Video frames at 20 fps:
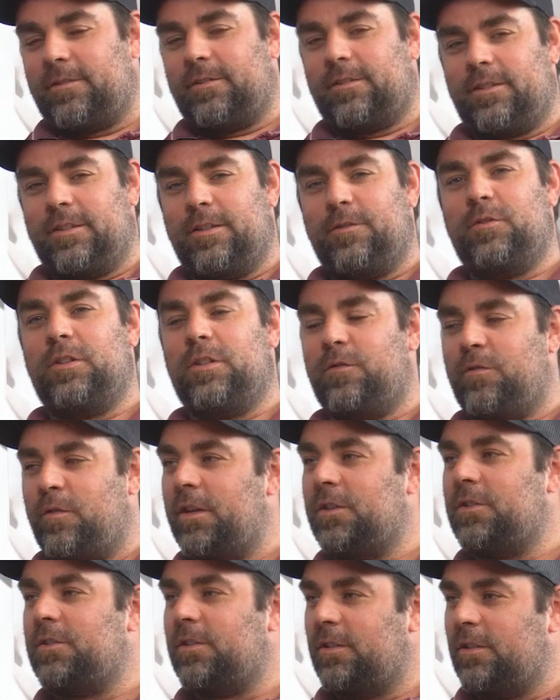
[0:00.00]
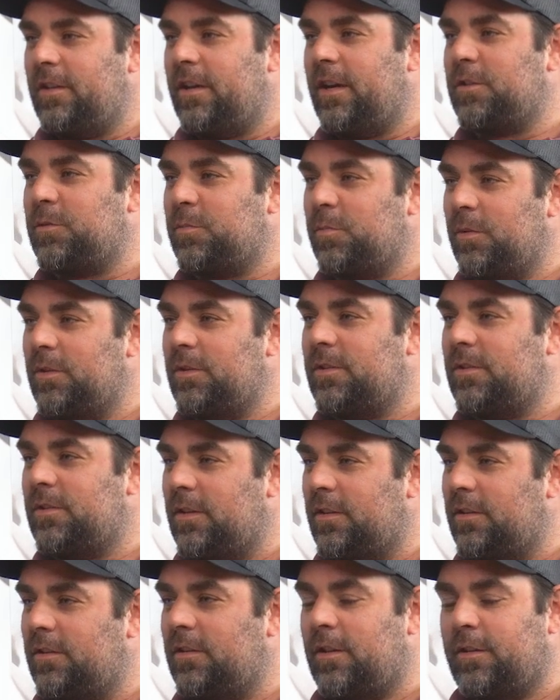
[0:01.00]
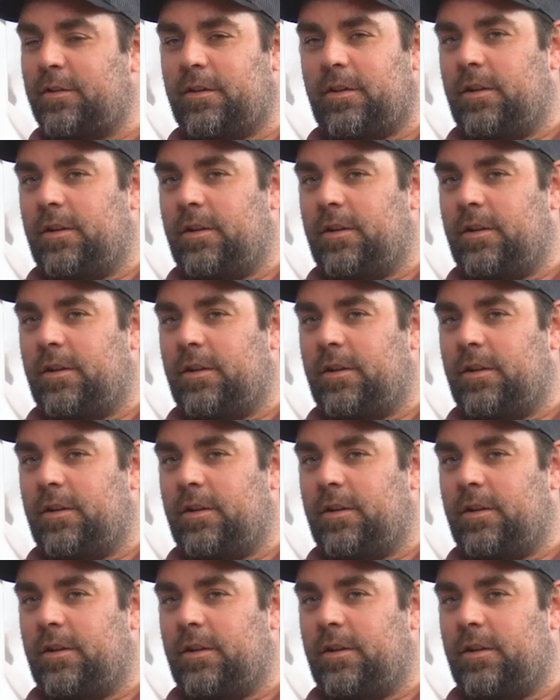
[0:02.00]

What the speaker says: Leave the advice to the experts. Nothing